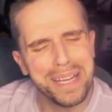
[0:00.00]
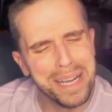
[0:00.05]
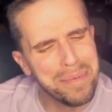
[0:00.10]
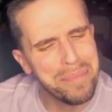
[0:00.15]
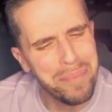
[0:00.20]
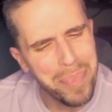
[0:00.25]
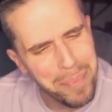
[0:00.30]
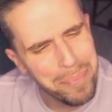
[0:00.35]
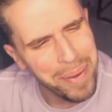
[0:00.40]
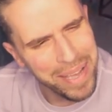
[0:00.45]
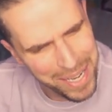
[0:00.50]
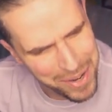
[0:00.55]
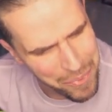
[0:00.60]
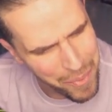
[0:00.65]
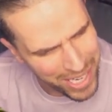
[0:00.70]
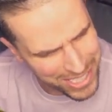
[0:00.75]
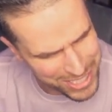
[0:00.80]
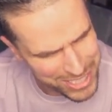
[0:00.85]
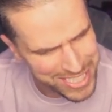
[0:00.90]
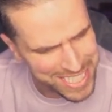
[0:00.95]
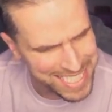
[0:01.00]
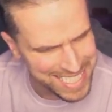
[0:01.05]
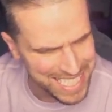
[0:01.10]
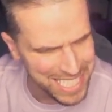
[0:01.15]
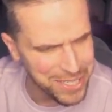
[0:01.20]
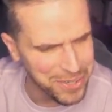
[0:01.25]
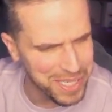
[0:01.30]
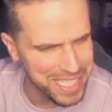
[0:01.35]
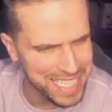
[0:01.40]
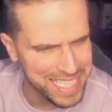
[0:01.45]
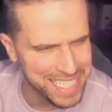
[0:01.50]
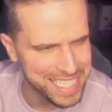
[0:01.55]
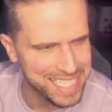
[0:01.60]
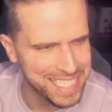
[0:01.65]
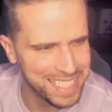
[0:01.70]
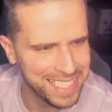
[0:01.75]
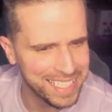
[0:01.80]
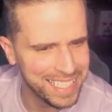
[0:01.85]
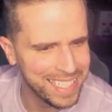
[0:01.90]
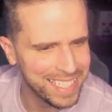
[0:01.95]
come back, watch the
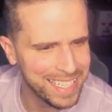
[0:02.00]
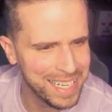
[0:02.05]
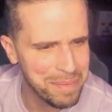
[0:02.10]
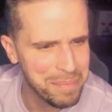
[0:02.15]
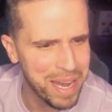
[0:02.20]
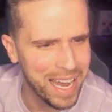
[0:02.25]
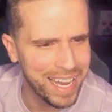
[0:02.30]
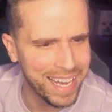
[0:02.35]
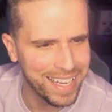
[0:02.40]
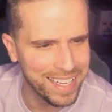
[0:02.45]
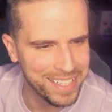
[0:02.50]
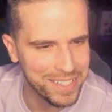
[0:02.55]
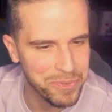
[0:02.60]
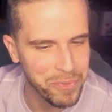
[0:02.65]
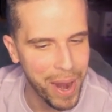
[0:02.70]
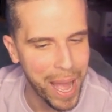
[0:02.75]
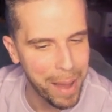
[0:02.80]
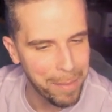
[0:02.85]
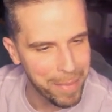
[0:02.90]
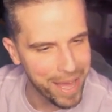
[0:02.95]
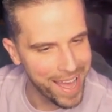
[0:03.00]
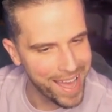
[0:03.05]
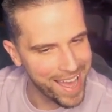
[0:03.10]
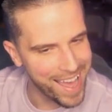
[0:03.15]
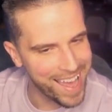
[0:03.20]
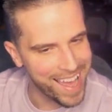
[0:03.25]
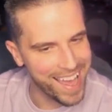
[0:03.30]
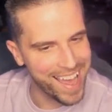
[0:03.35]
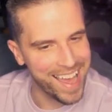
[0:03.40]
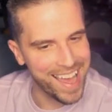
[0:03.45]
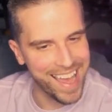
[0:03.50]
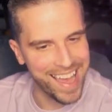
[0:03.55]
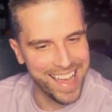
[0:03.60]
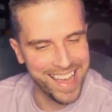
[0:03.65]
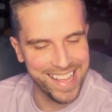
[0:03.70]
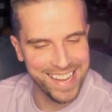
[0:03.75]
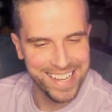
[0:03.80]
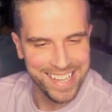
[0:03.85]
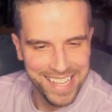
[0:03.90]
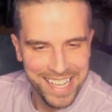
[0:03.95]
series. Come on,
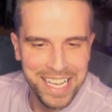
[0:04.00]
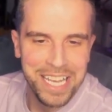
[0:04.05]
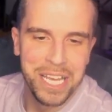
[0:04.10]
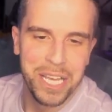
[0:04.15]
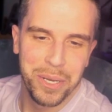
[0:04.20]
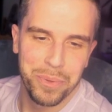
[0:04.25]
Robin.